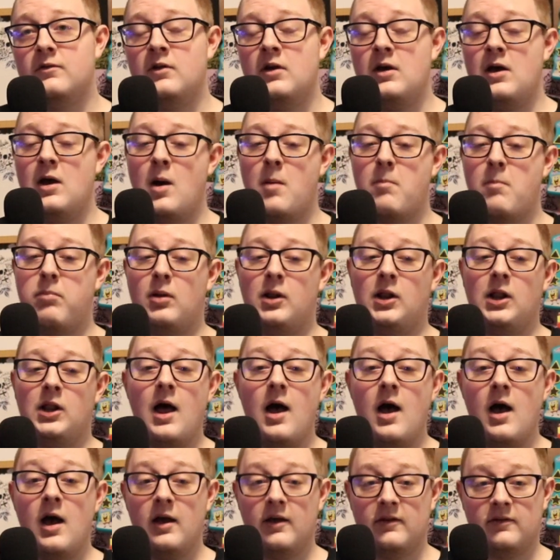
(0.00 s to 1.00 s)

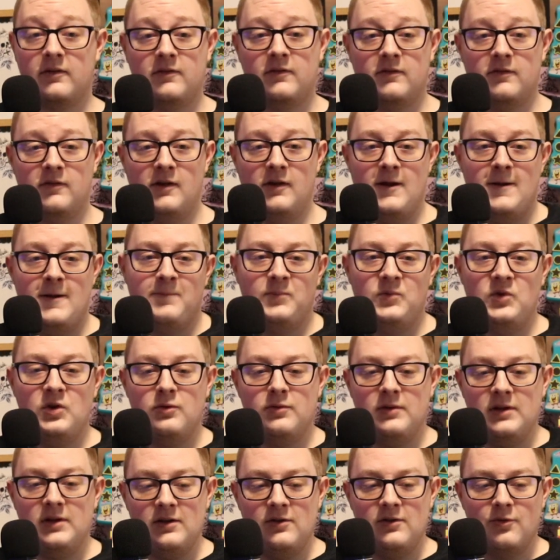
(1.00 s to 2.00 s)
plus you
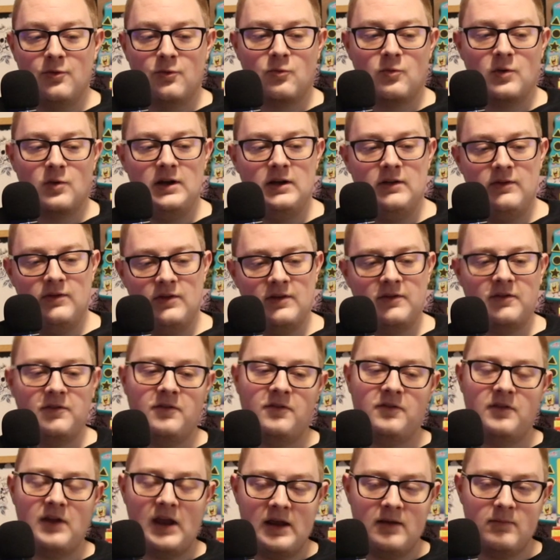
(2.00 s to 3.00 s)
need to read this
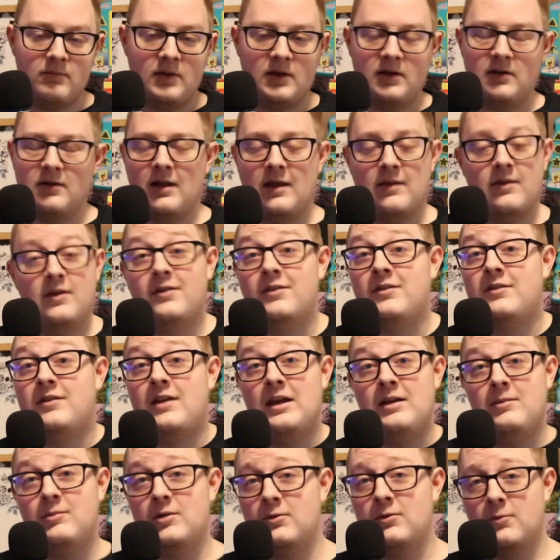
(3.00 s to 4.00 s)
statement. And the
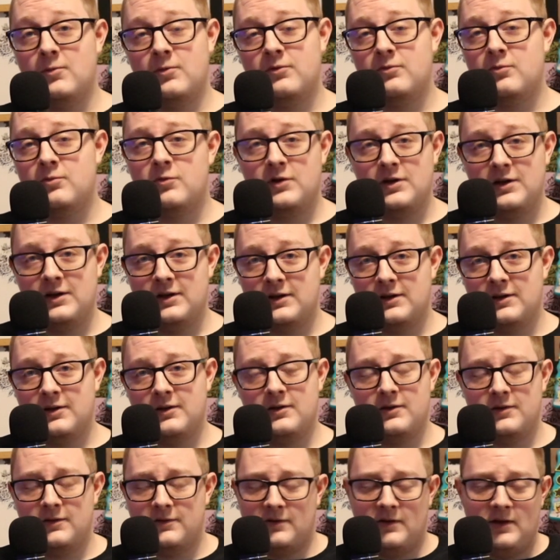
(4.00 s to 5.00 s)
statement was
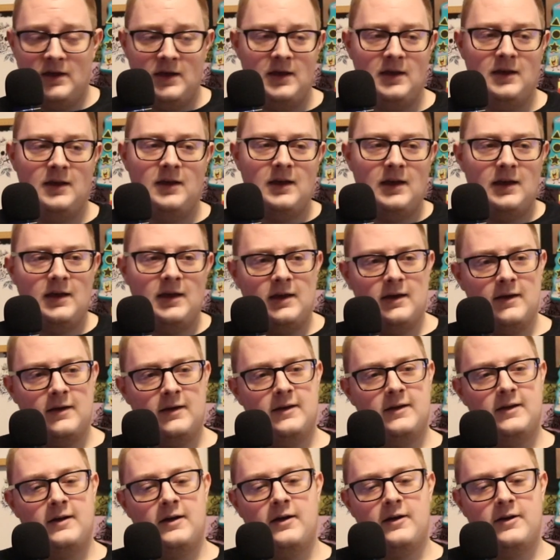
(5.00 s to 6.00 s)
ridiculous.
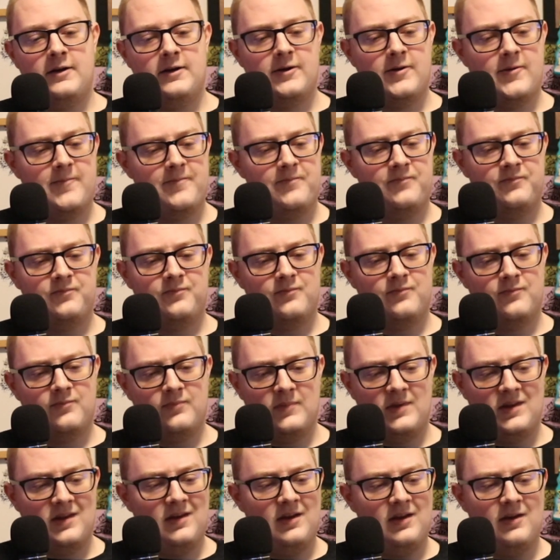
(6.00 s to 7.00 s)

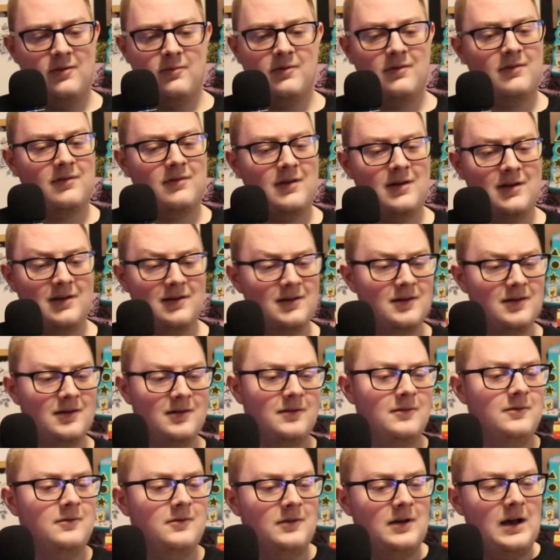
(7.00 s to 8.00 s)
It was like,
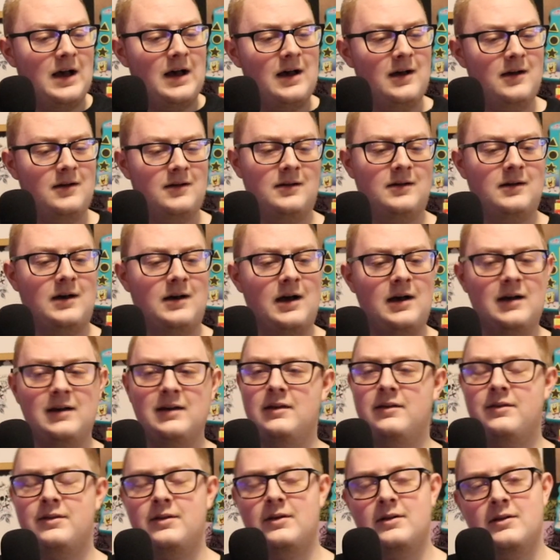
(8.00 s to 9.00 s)
I,
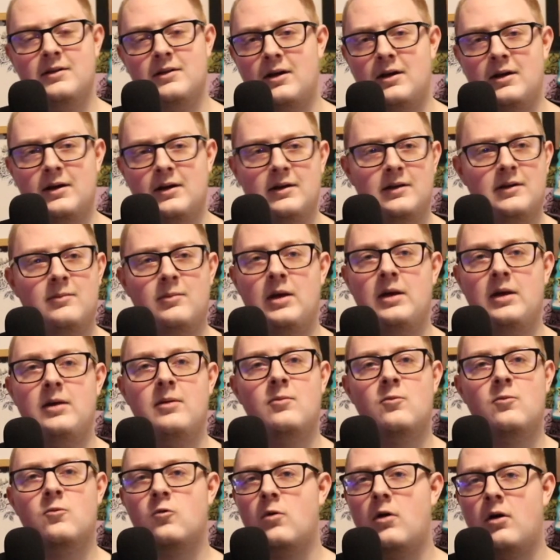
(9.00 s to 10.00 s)
Ethan Klein, am
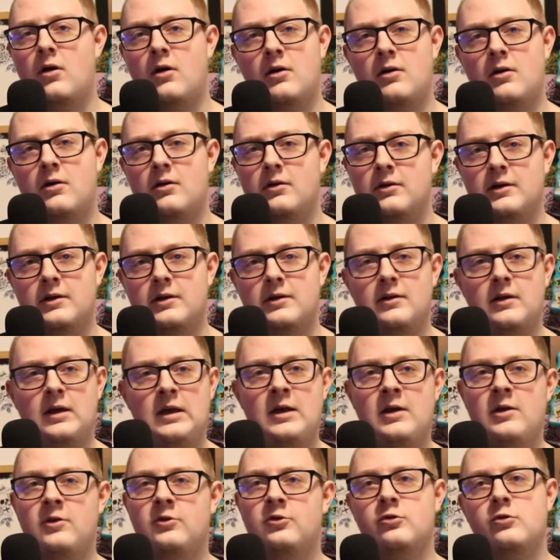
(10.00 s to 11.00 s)
wrong, and
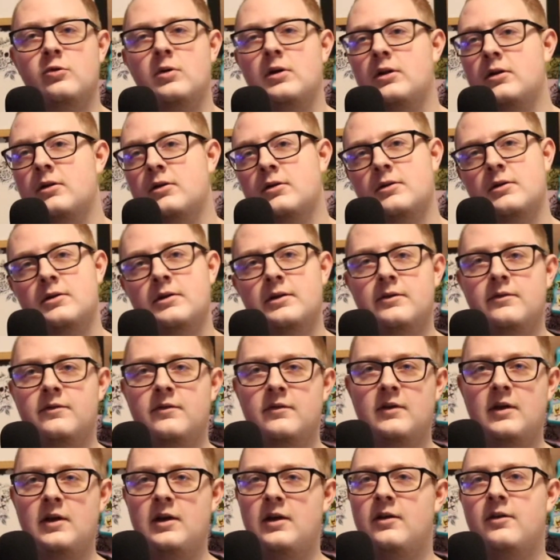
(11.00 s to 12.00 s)
Triller is
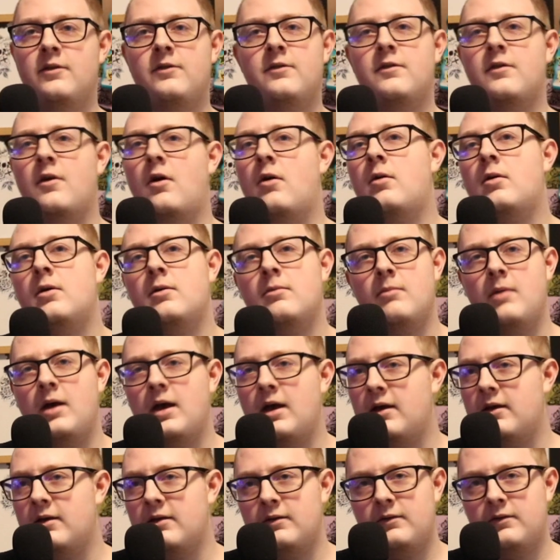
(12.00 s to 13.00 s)
so
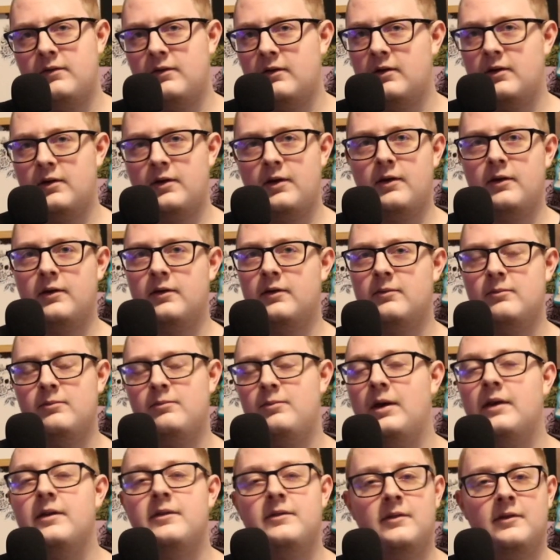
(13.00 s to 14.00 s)
amazing,
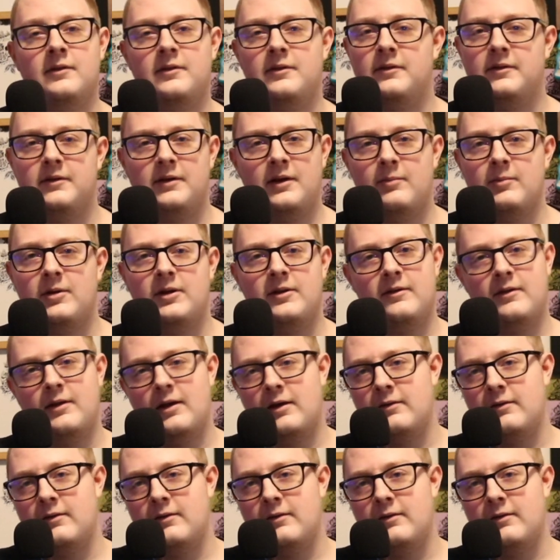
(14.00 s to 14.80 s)
basically. I mean, that,